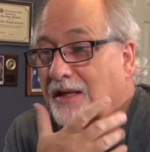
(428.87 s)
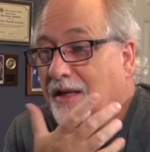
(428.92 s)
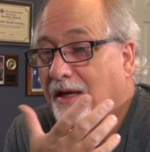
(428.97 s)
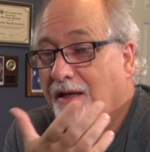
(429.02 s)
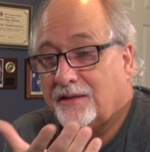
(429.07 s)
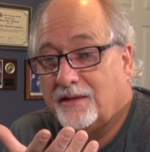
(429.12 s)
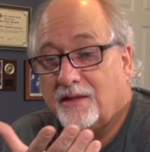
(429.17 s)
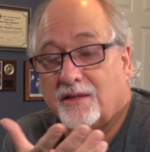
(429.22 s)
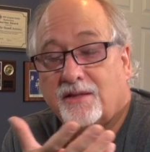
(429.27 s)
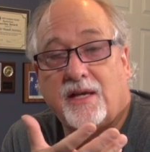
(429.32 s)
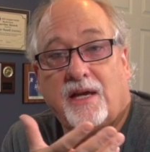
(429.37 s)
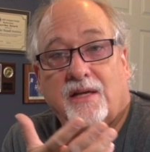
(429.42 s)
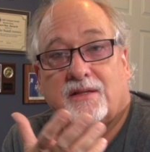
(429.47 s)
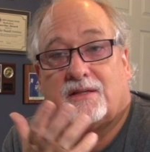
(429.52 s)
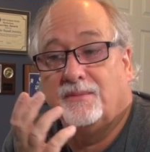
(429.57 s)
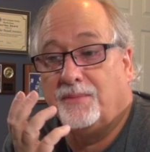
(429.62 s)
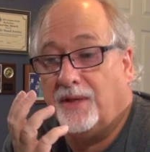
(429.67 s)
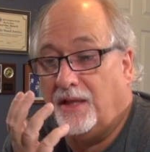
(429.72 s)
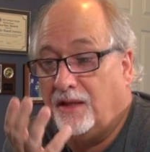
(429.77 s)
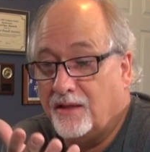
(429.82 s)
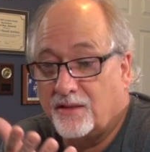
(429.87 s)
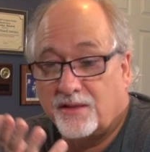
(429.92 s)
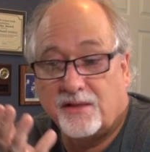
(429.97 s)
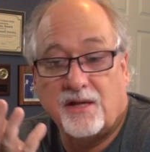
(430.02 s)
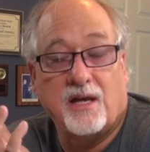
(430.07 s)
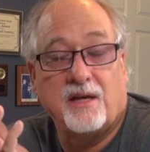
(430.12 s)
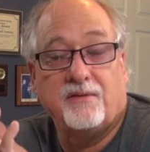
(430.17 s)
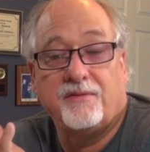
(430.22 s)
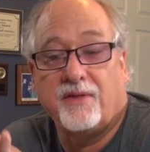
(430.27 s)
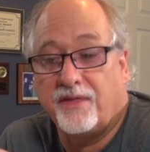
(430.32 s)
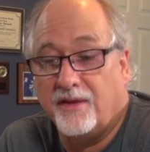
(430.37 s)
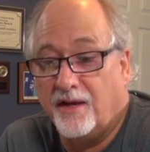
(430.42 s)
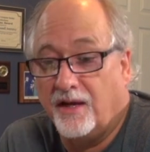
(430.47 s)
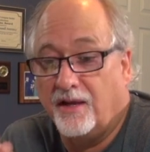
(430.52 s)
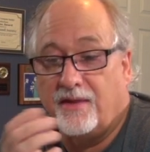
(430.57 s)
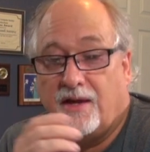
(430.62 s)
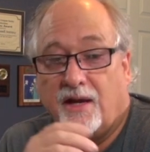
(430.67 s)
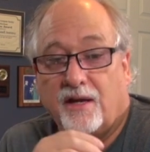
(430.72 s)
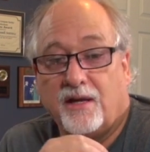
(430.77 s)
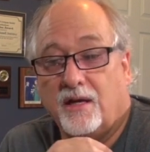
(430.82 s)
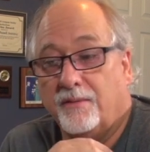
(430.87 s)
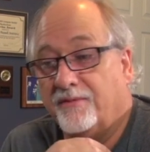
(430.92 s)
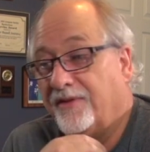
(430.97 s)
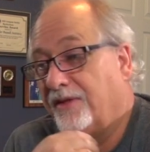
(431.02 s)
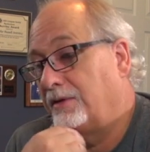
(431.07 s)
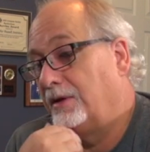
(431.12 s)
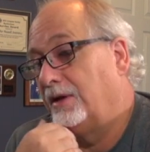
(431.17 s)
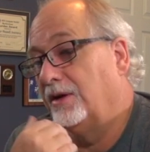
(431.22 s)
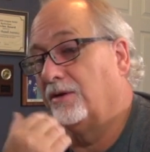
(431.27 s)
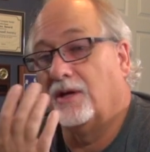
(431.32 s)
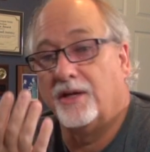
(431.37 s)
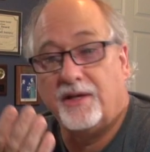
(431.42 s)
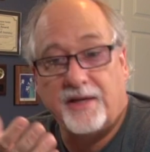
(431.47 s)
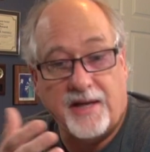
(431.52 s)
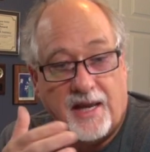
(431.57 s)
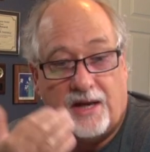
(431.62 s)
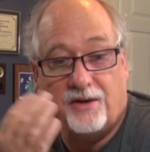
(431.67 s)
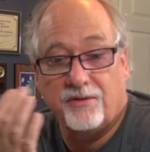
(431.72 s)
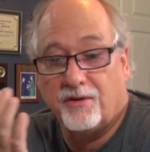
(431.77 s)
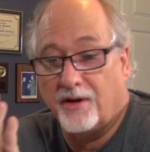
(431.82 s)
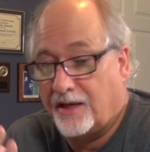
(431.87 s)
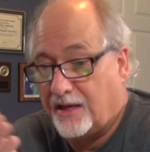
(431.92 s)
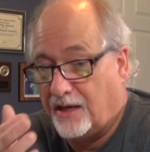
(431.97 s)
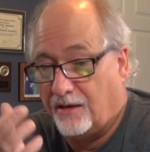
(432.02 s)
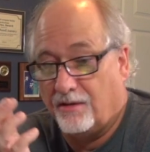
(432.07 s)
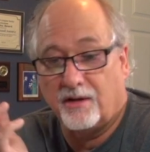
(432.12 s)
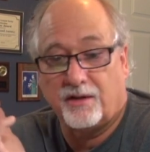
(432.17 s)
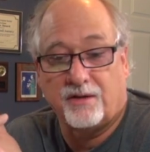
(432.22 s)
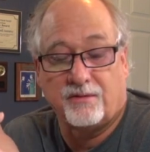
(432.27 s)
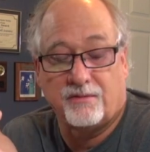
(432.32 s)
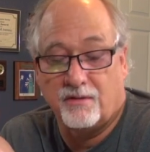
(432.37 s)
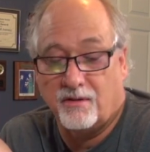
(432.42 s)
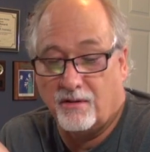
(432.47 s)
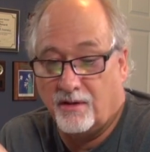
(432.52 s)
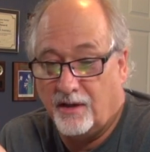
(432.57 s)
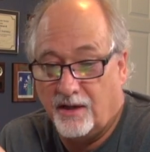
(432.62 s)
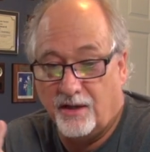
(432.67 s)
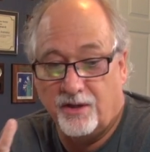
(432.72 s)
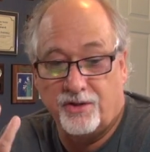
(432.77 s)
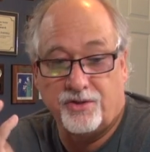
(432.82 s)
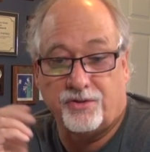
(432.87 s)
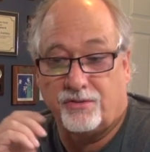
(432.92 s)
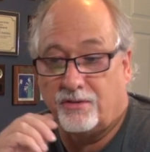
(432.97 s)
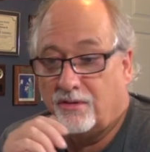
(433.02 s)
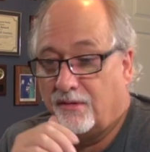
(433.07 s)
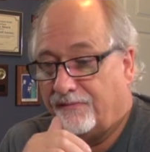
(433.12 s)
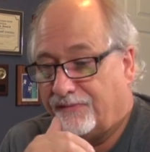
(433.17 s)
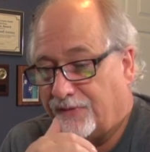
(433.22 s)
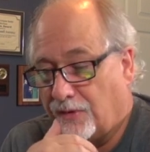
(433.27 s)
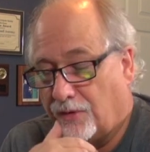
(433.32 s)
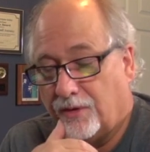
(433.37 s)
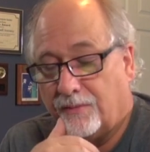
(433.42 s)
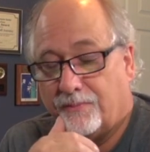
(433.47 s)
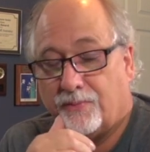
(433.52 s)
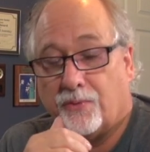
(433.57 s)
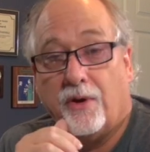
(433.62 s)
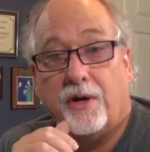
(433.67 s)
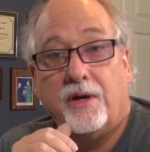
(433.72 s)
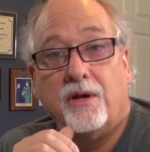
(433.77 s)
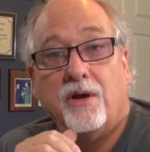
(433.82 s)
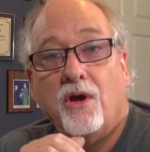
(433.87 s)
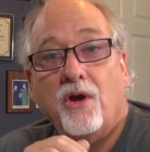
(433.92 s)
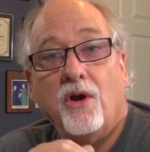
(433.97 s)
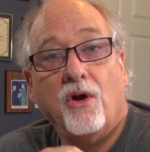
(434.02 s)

like this has to be this kind of a thing and that kind of a thing, or a date or a character or an integer or a floating point.